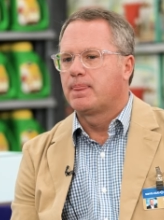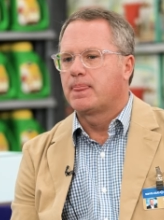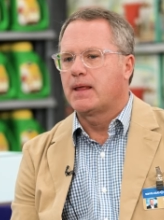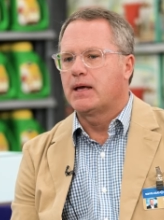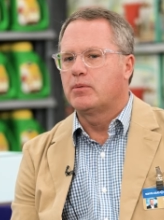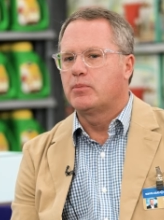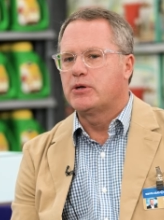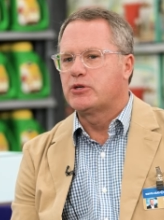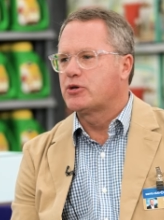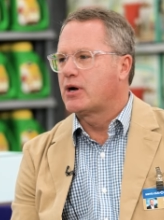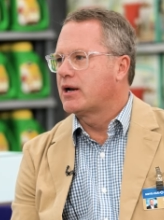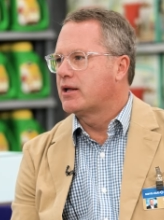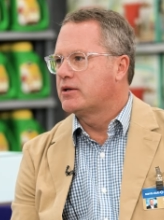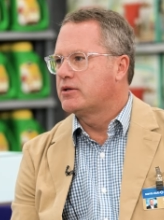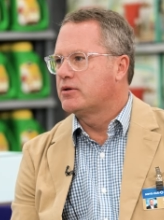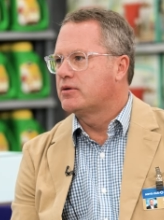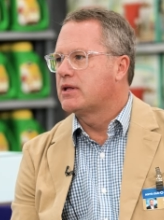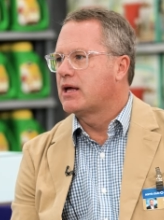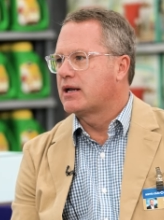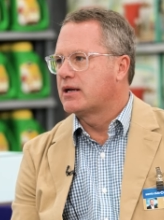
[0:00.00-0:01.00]
And we try to
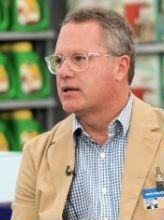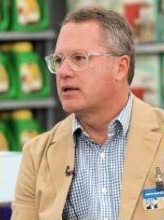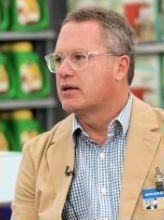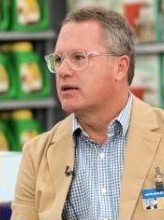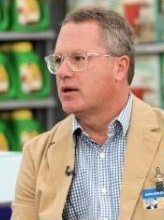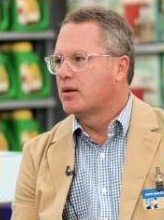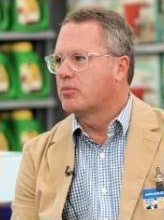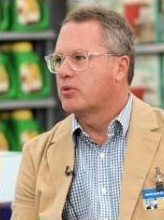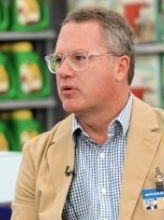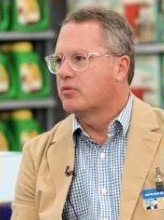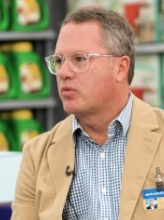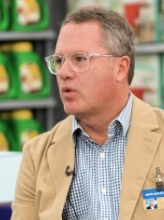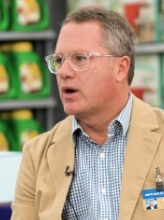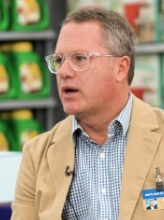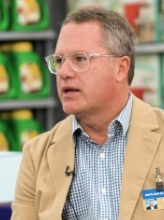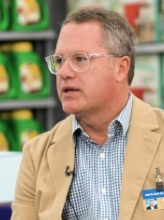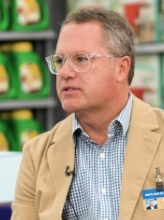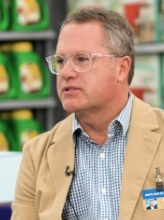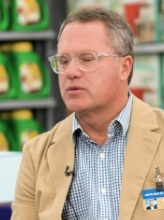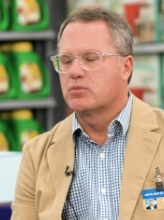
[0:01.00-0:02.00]
do that in a number of ways.